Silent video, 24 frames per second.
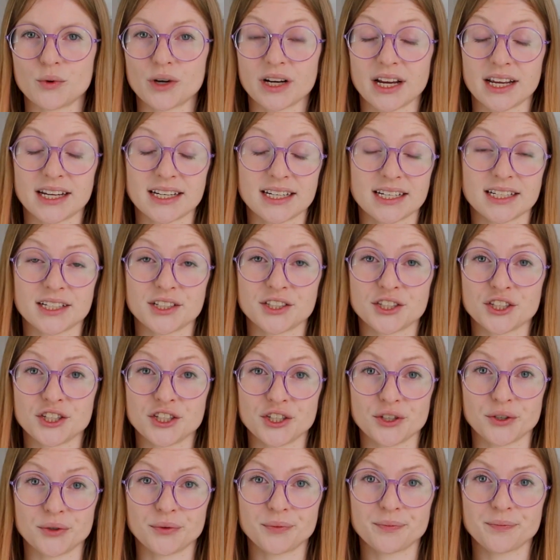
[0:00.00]
what I needed to
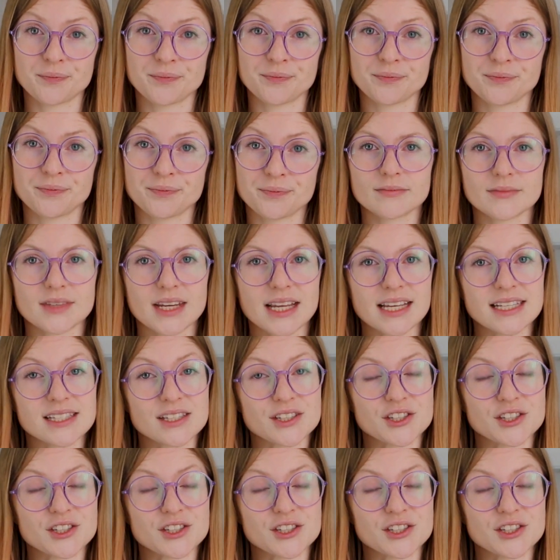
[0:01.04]
do. It